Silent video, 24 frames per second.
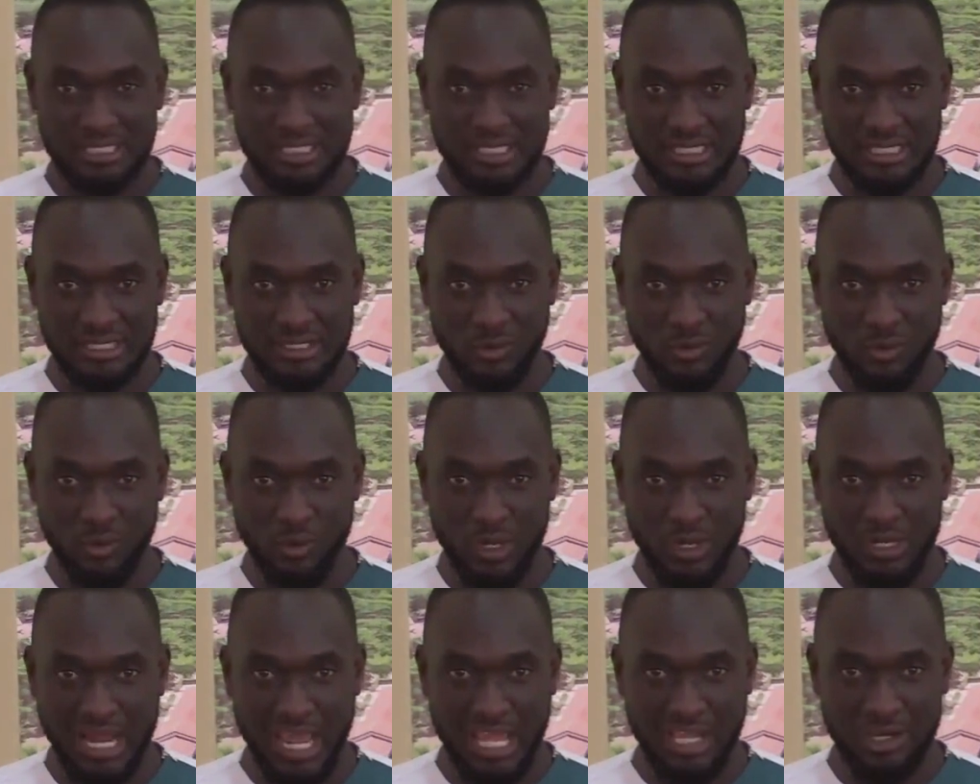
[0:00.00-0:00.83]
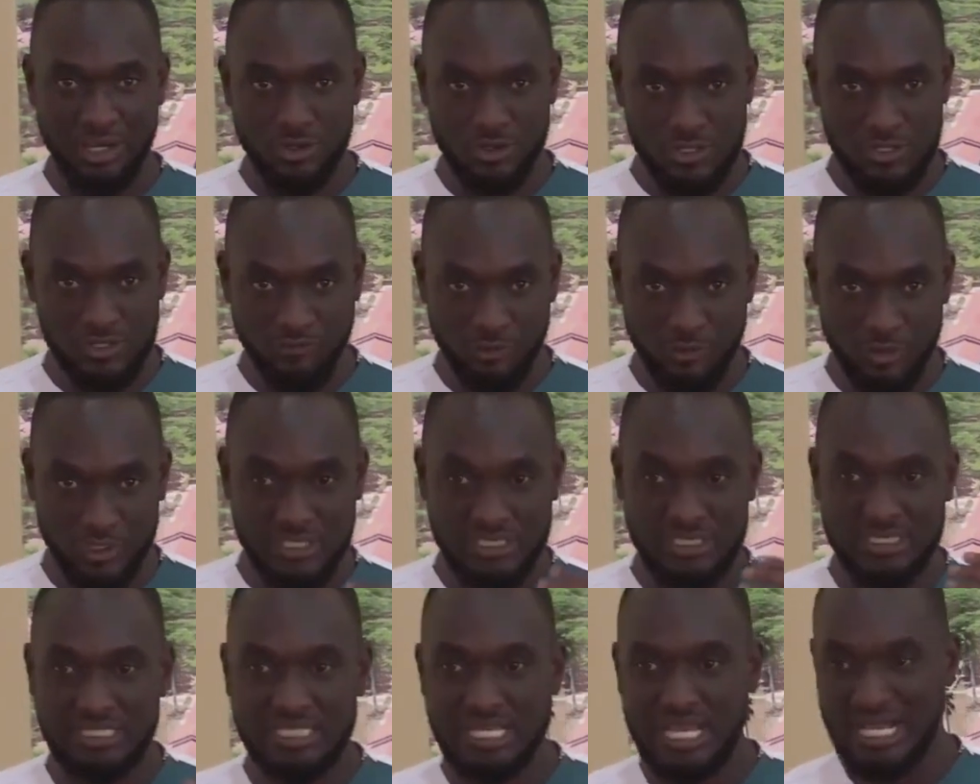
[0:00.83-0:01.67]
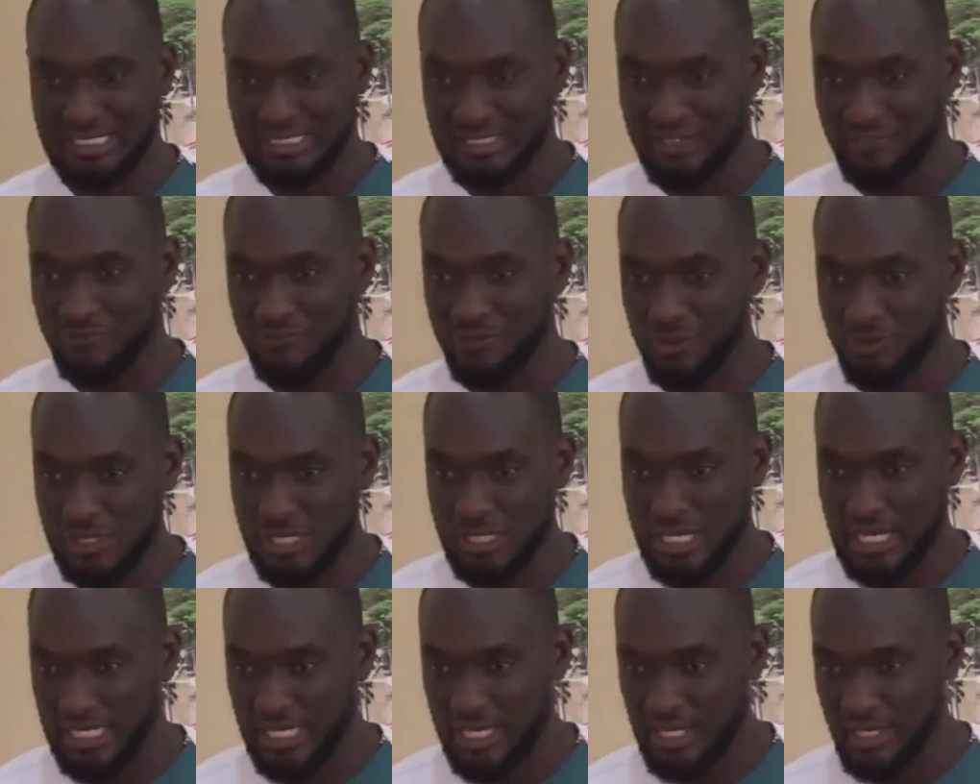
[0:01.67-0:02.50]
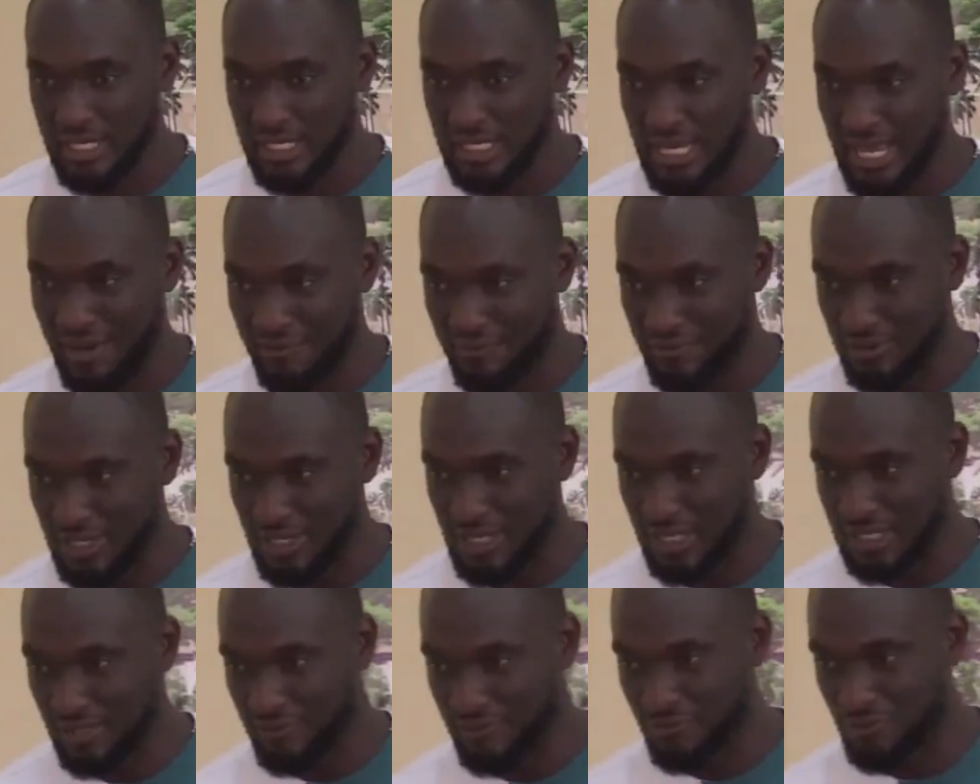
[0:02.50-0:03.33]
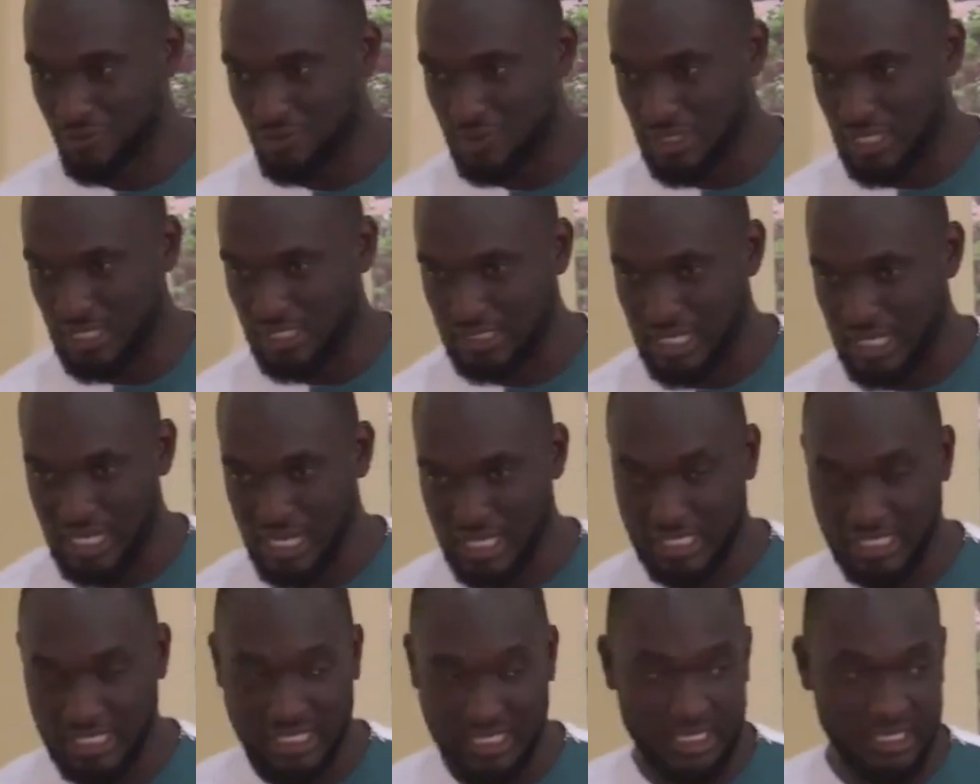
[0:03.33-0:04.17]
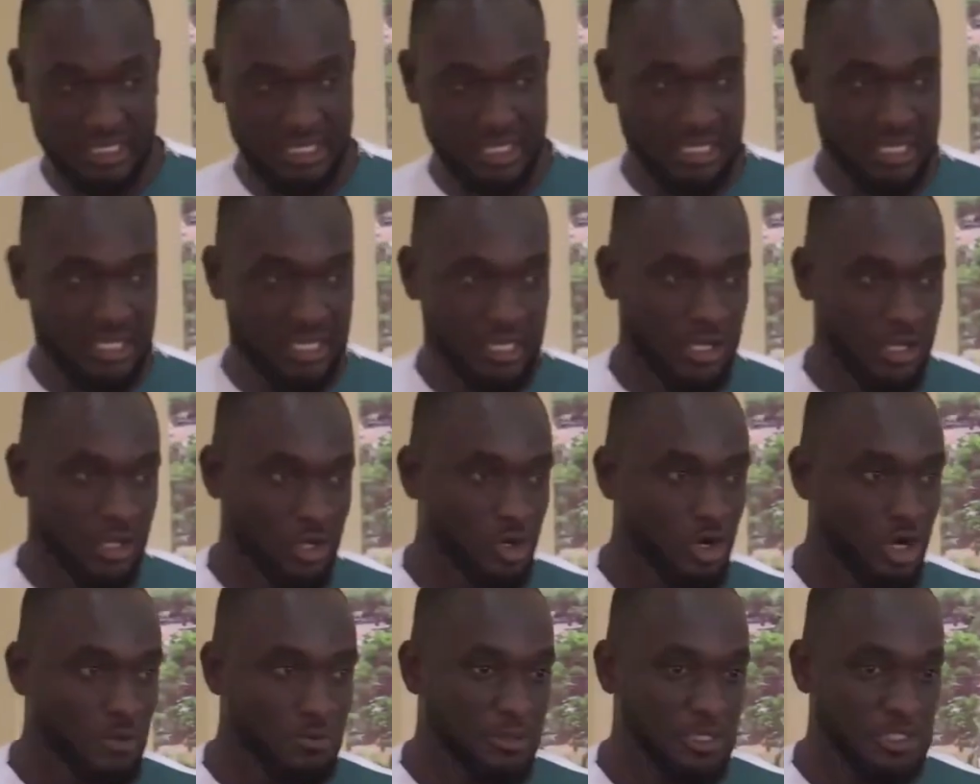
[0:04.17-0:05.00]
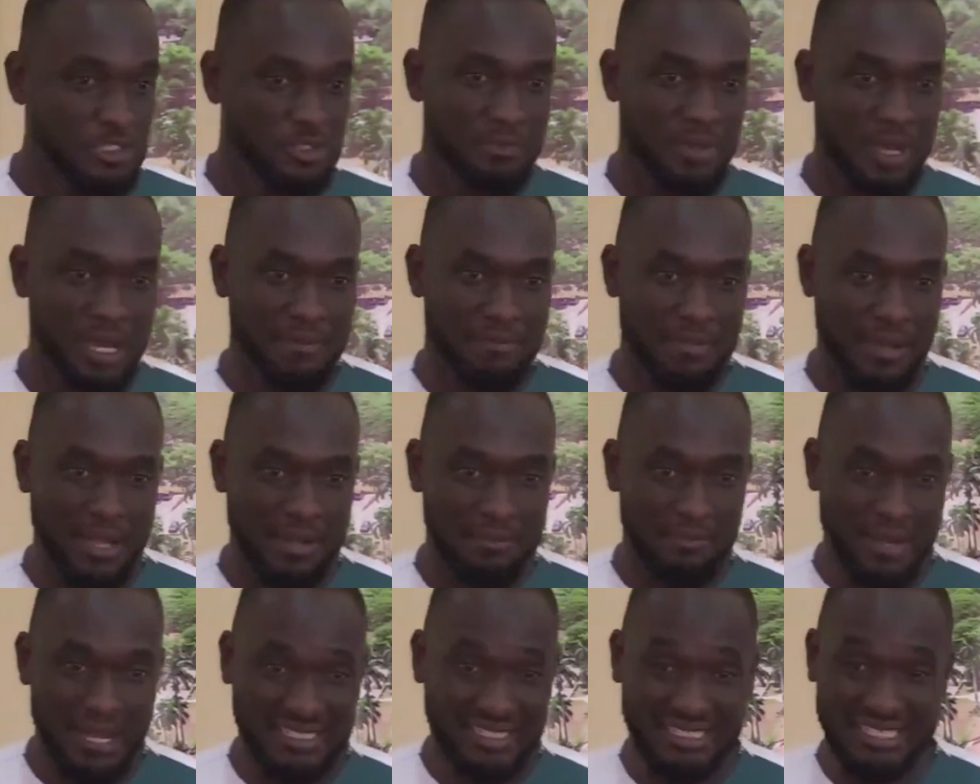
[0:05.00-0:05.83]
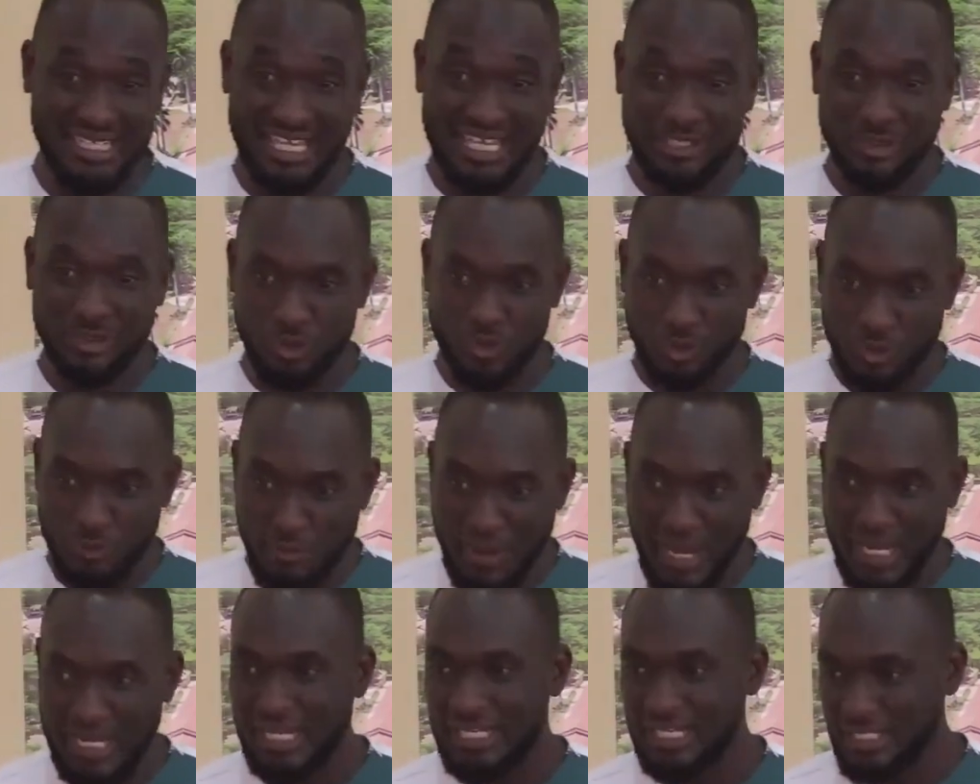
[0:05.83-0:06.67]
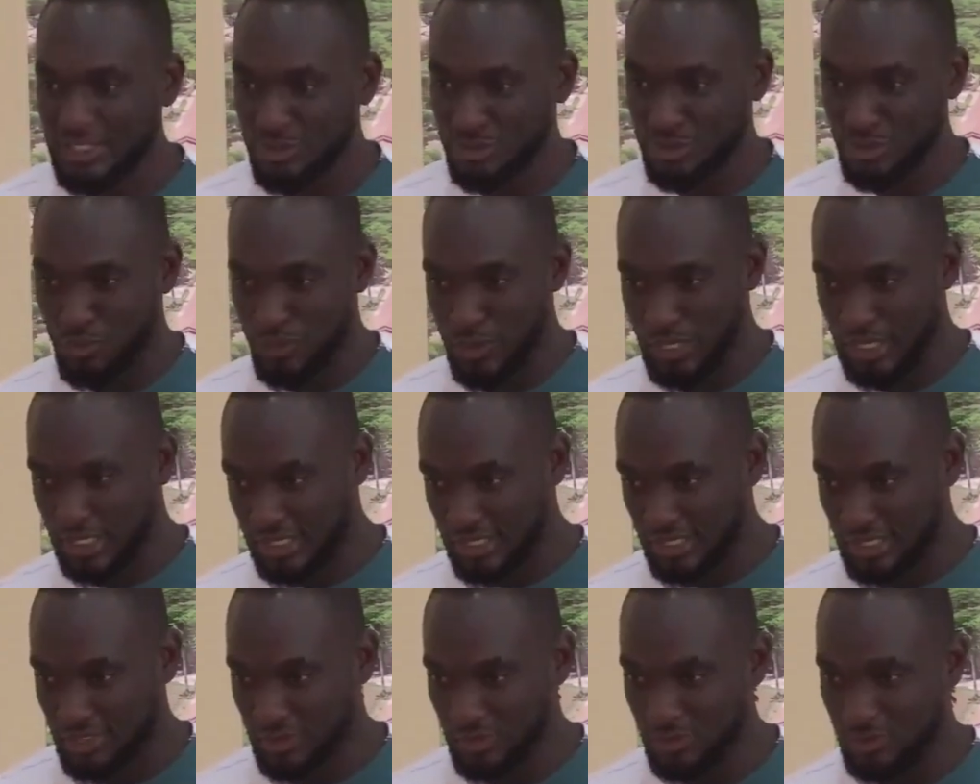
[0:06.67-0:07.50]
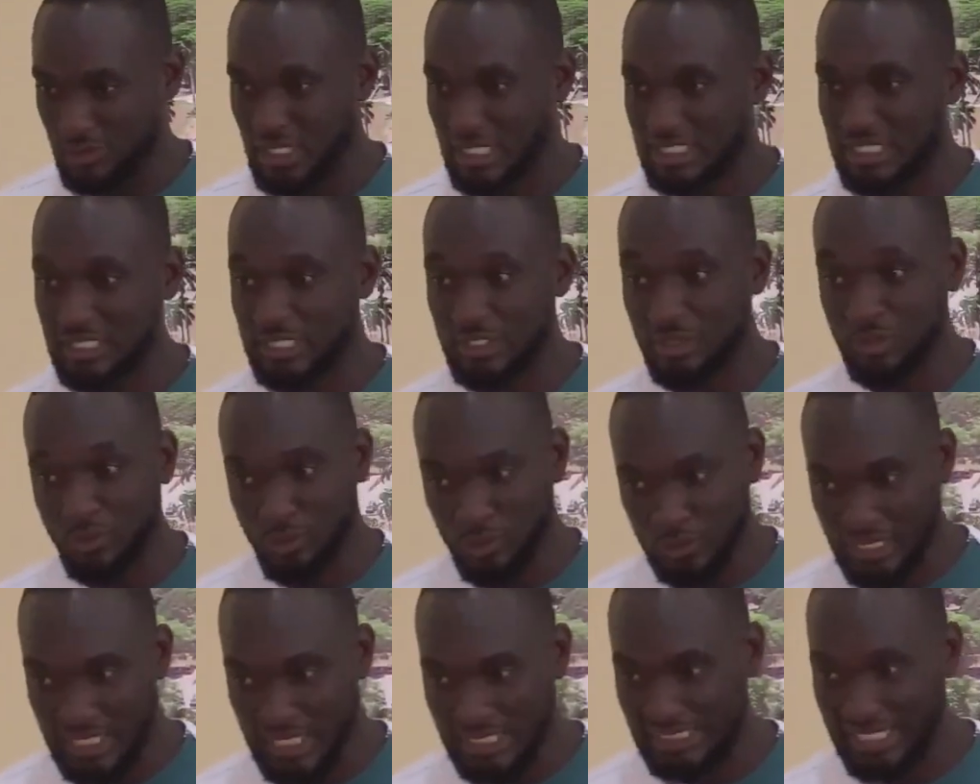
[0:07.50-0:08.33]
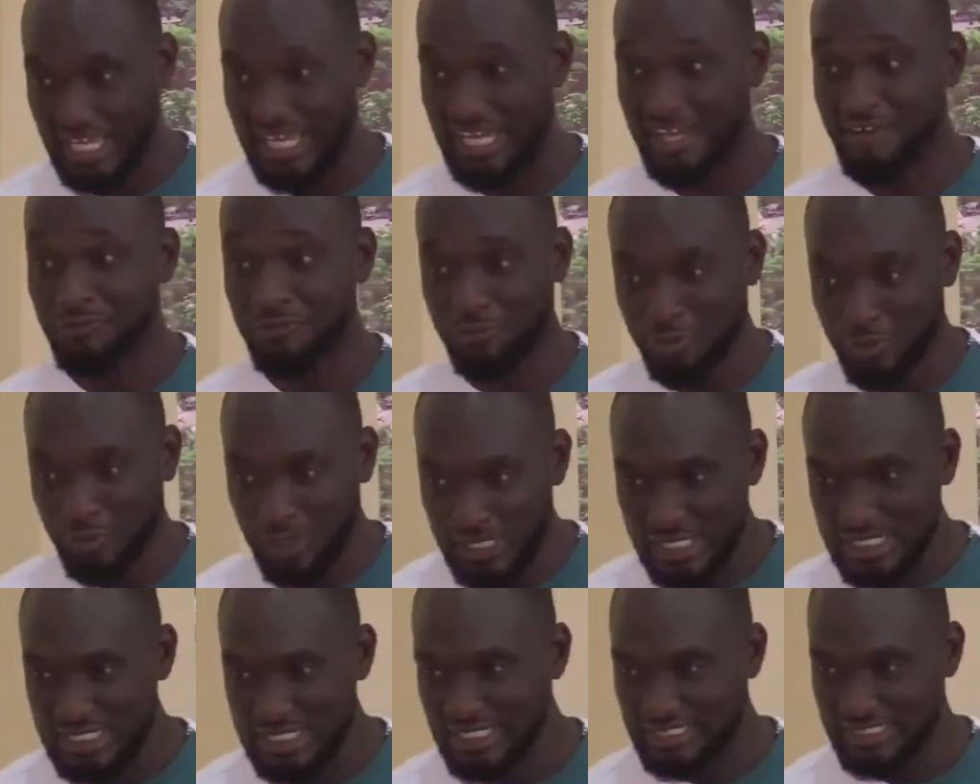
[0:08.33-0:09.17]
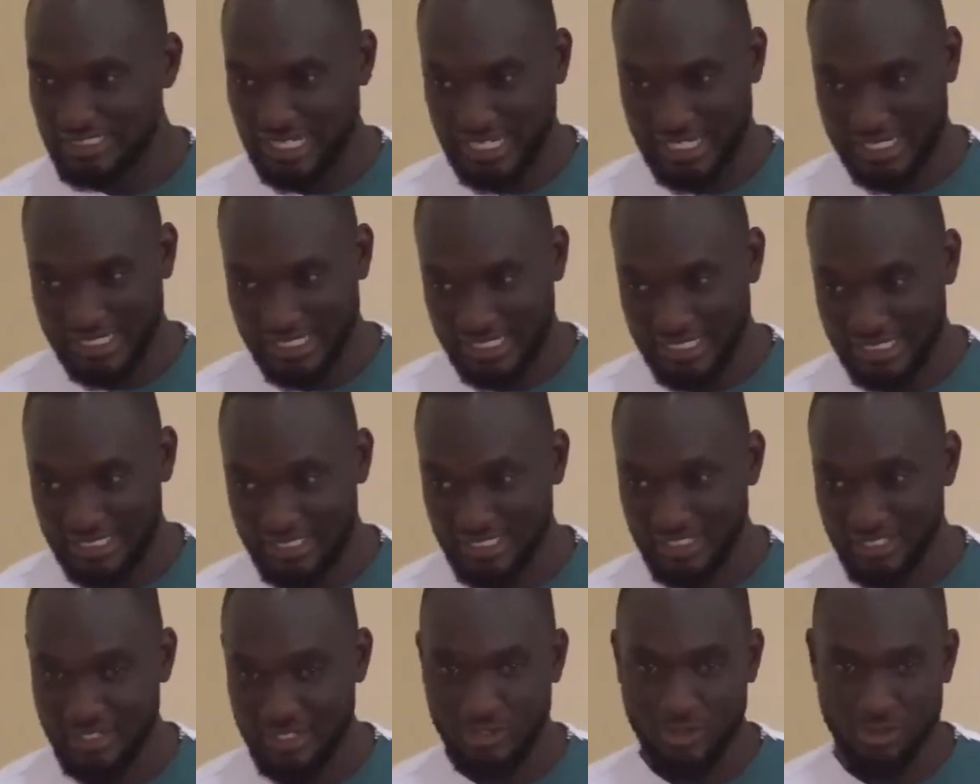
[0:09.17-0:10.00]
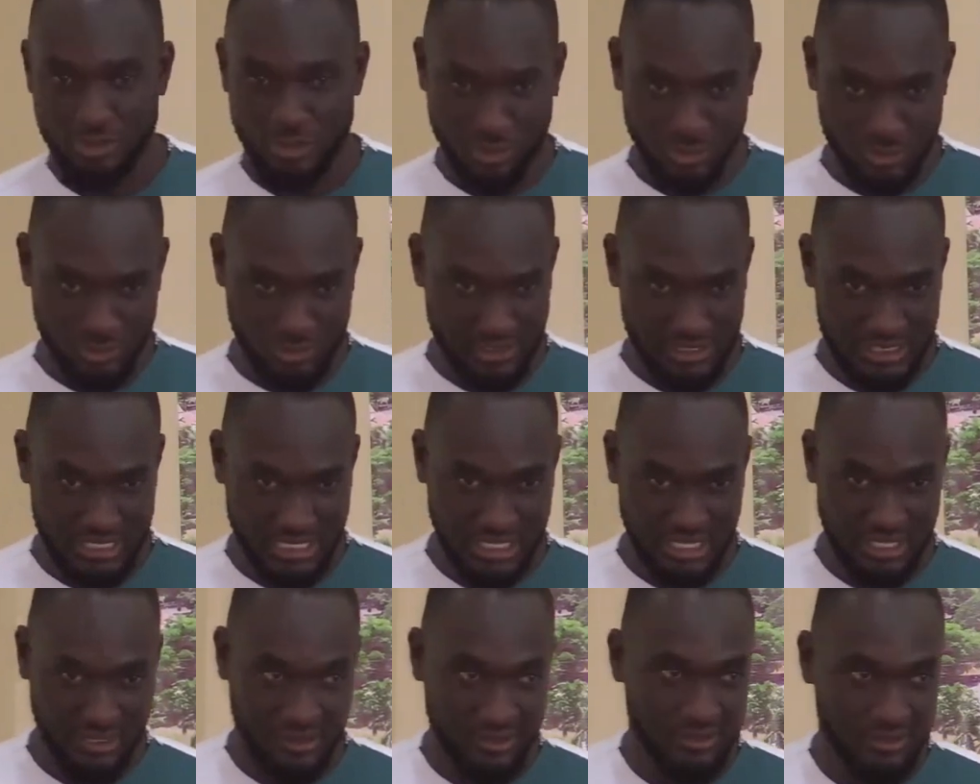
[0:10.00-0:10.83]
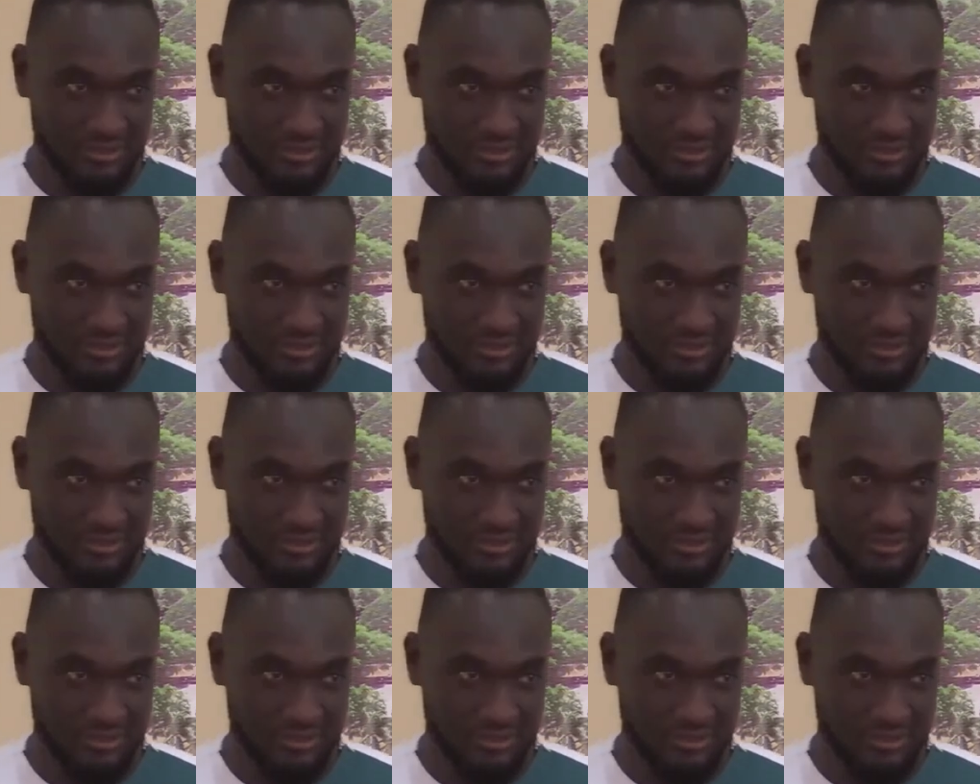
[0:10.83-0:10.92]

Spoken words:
what I could foresee as the future here in Africa and the future in Ghana, got me to pack my bags, and I took my luggage to work so that they know that I have really decided not to stay here.